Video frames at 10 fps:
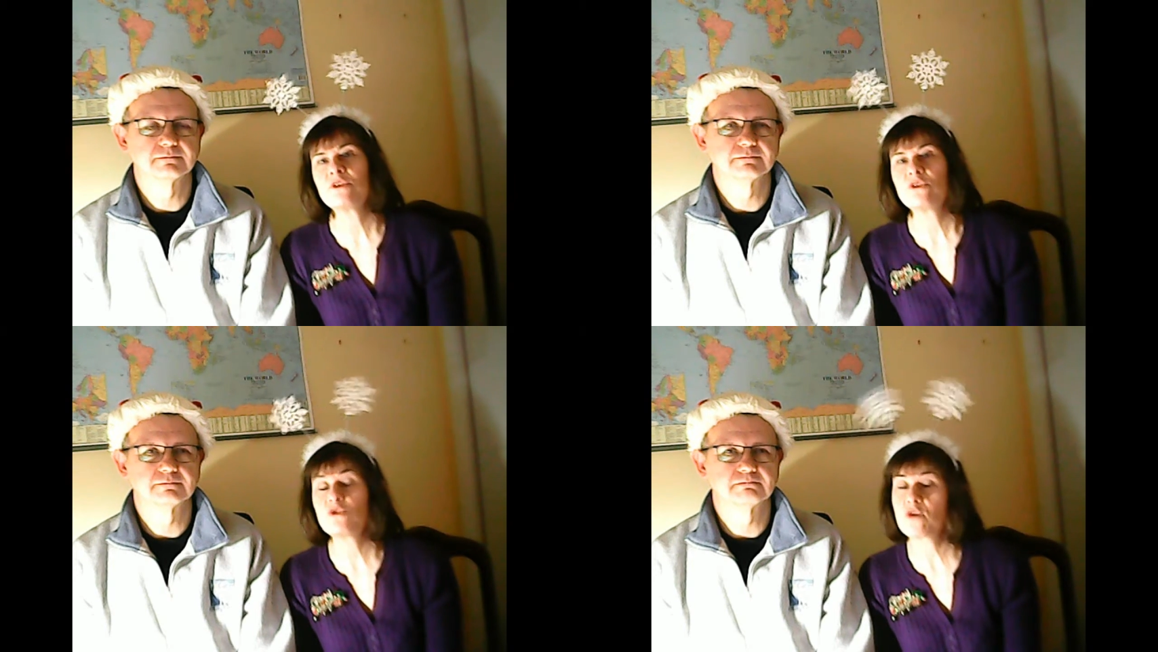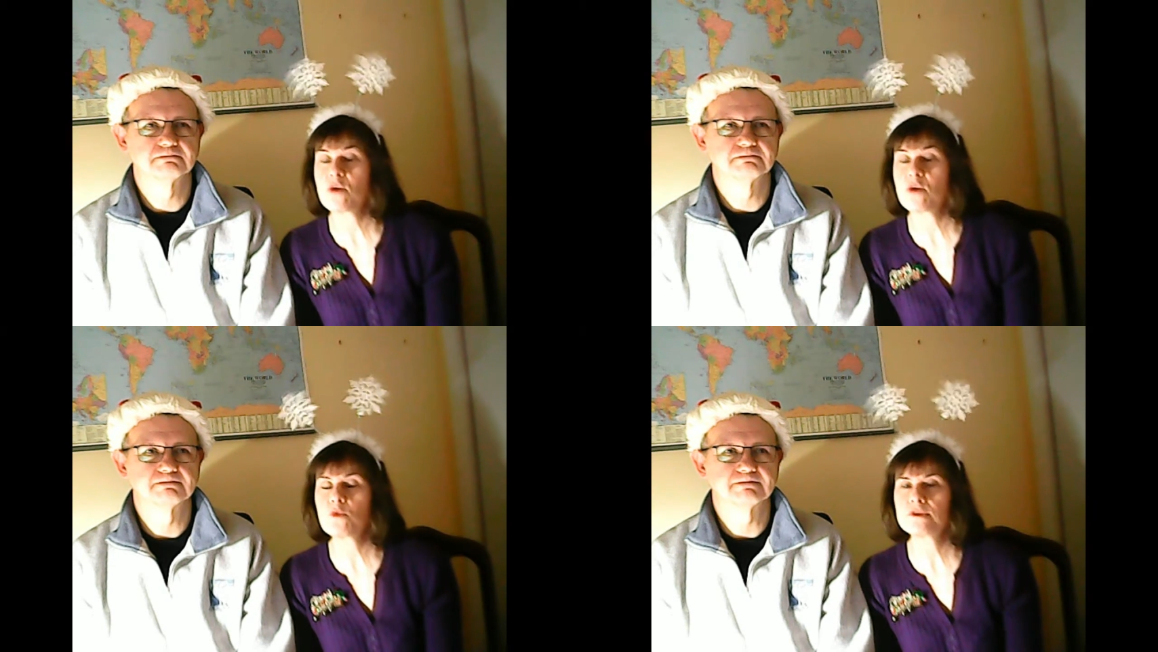Speaker 1: although
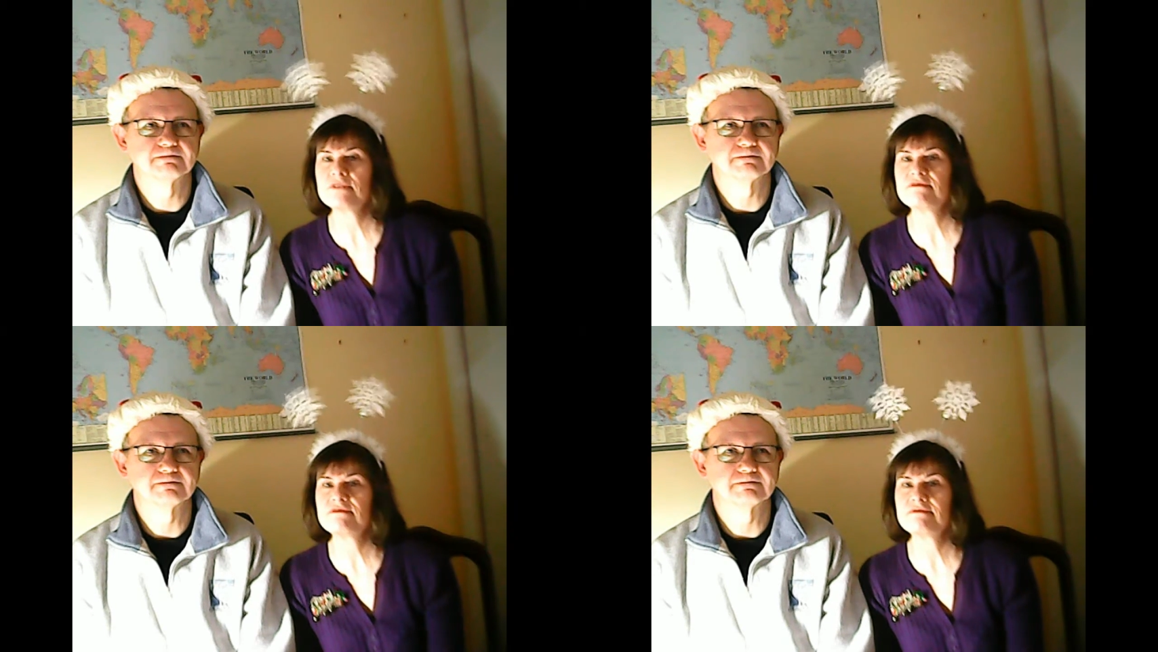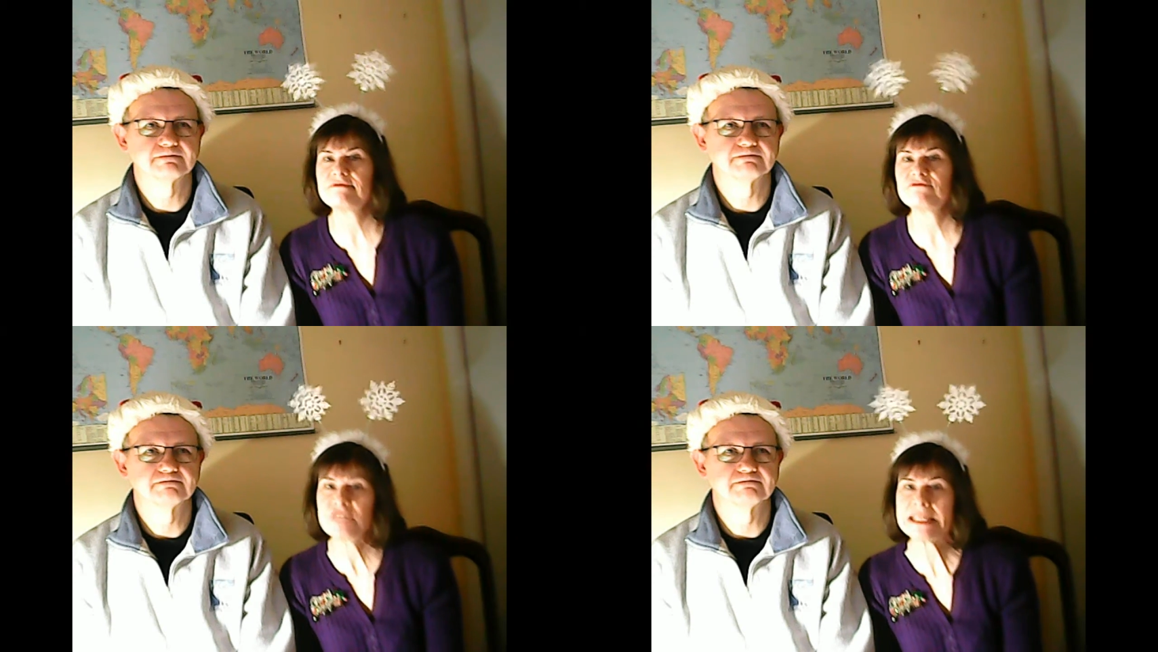it wasn't
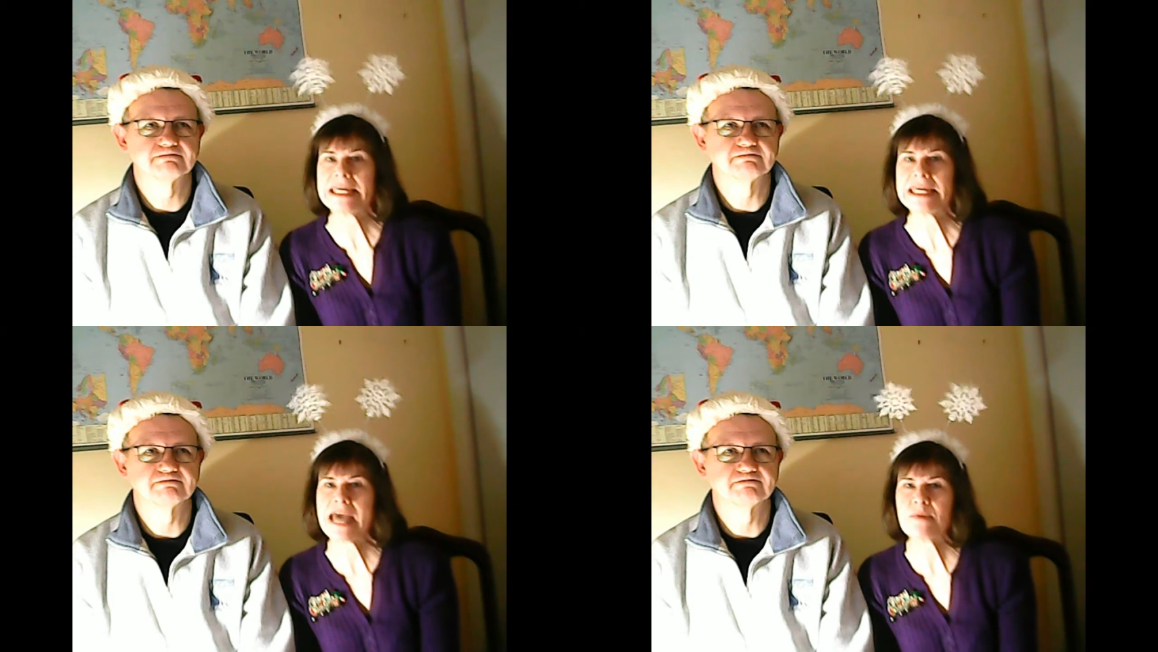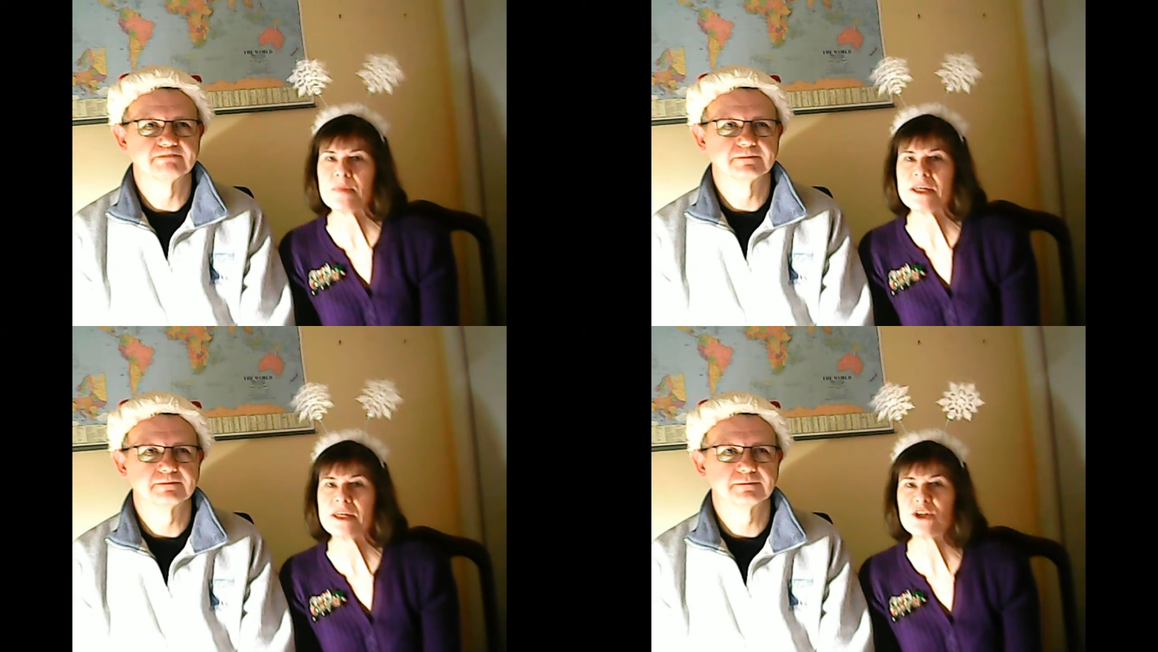really
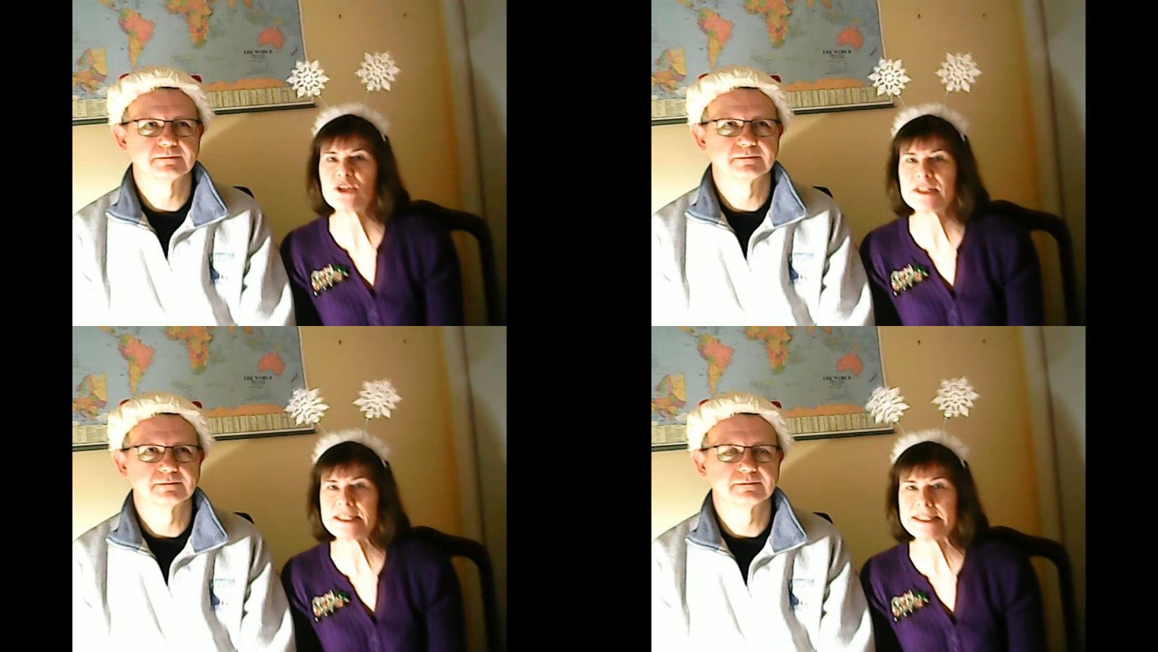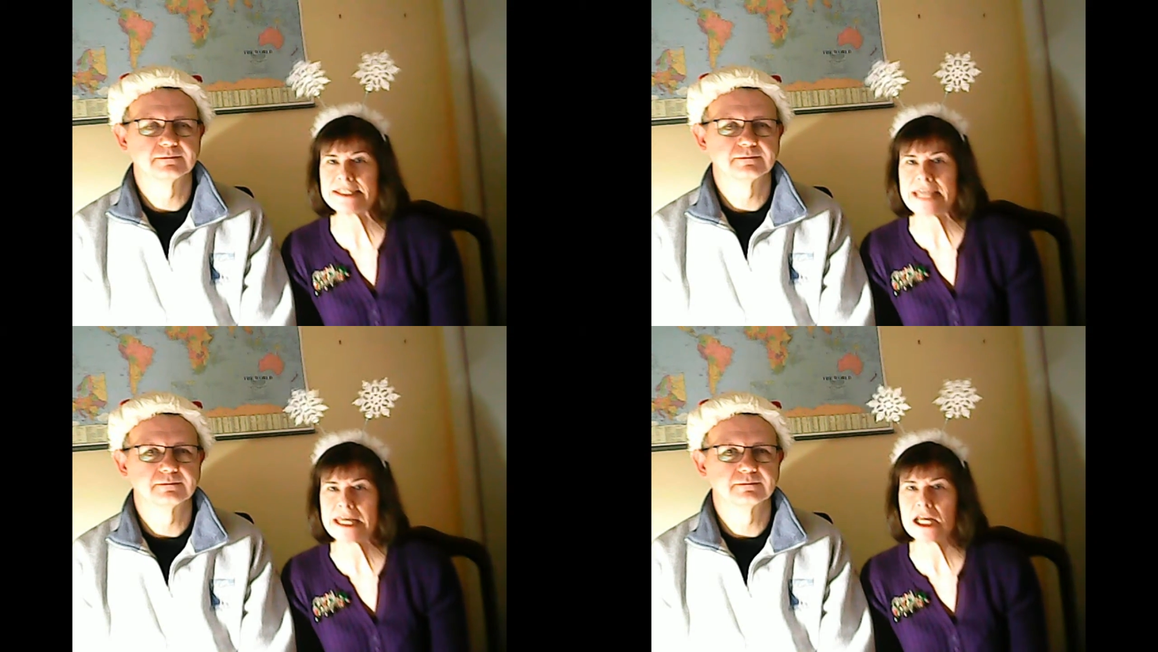camping because I did stay
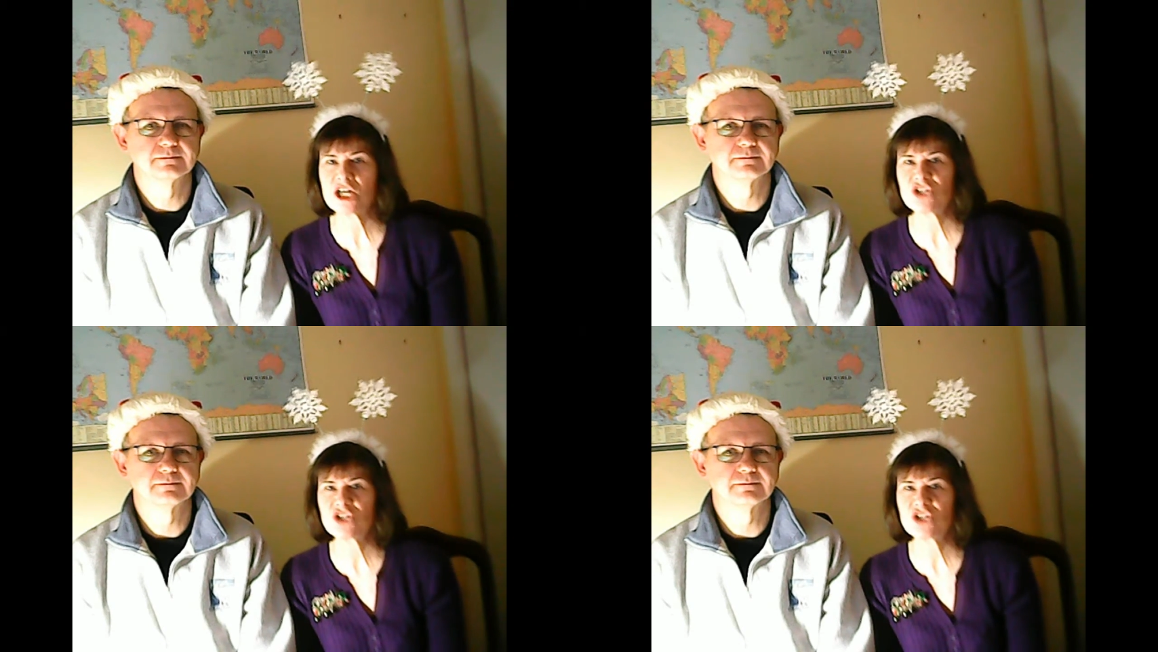in a luxury